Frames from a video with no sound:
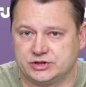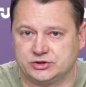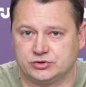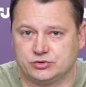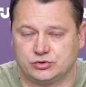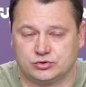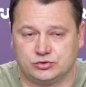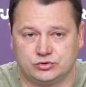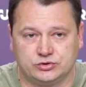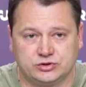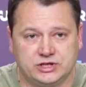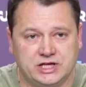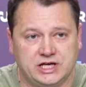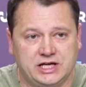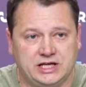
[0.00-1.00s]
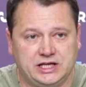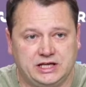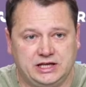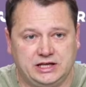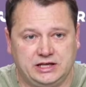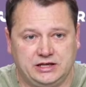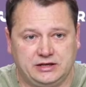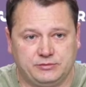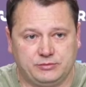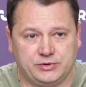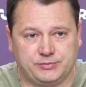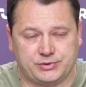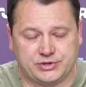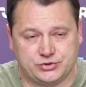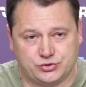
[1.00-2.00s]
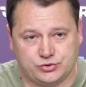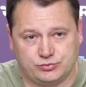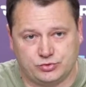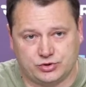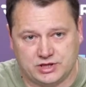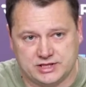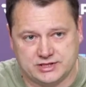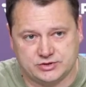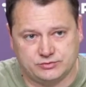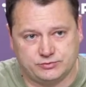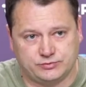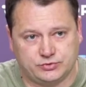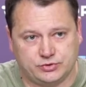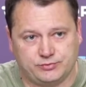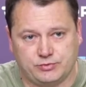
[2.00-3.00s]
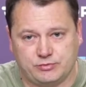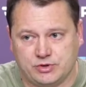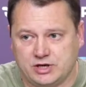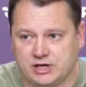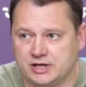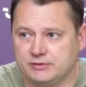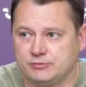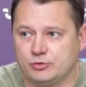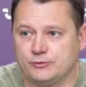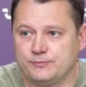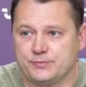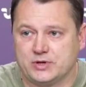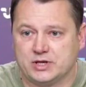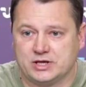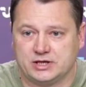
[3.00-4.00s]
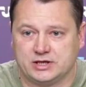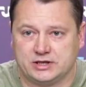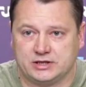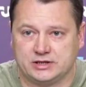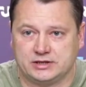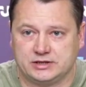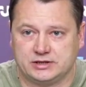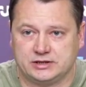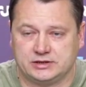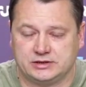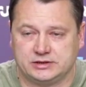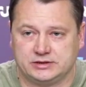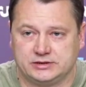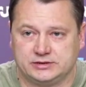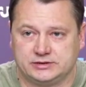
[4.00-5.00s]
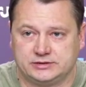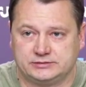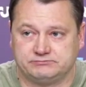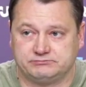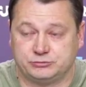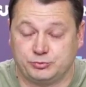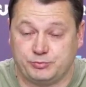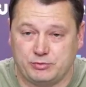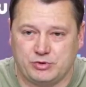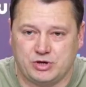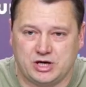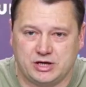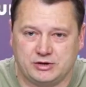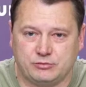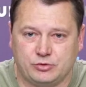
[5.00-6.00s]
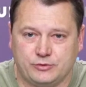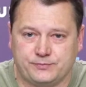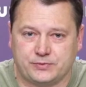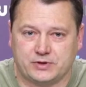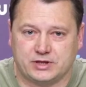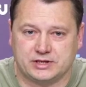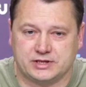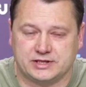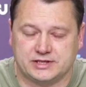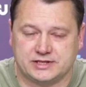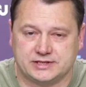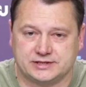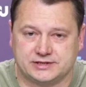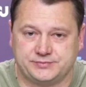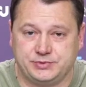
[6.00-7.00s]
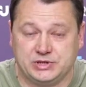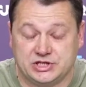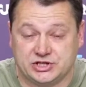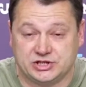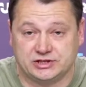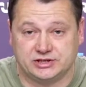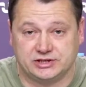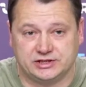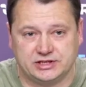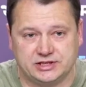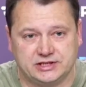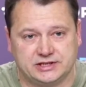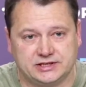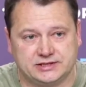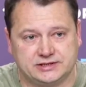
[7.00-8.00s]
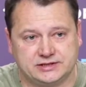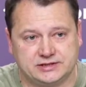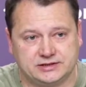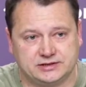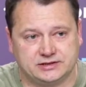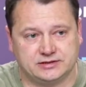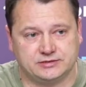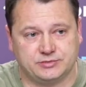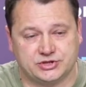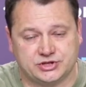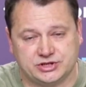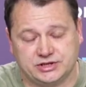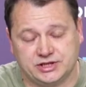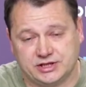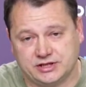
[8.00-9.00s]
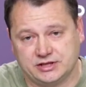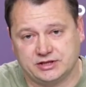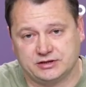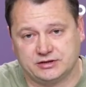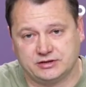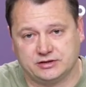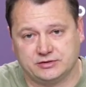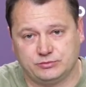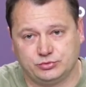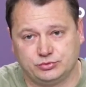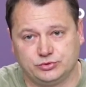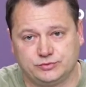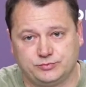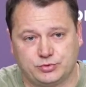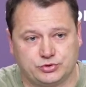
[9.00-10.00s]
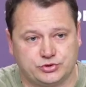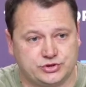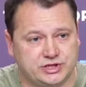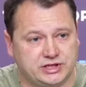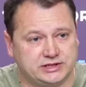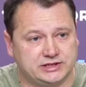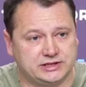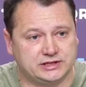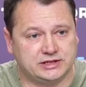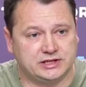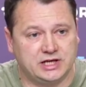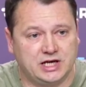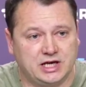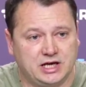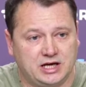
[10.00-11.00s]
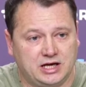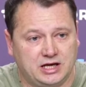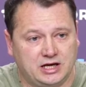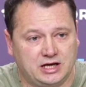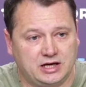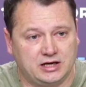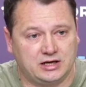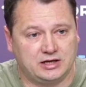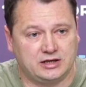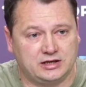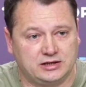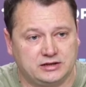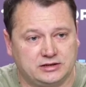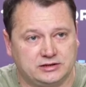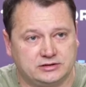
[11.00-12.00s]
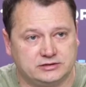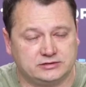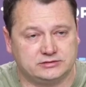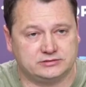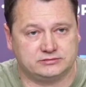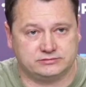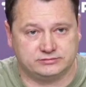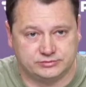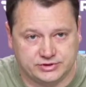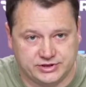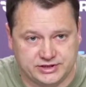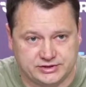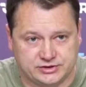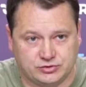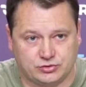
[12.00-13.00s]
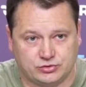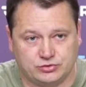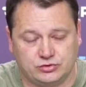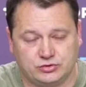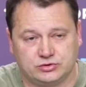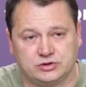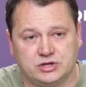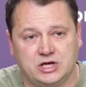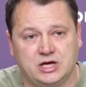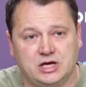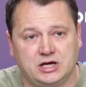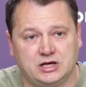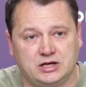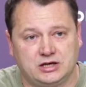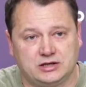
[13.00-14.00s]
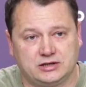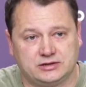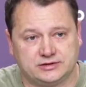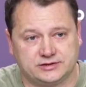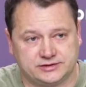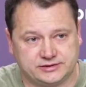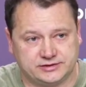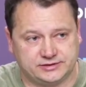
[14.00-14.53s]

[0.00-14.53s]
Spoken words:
is the owner of this project. They're the head of this project, and we're working together. We're helping them. We're helping to increase the amount of cars that will pass through the state border,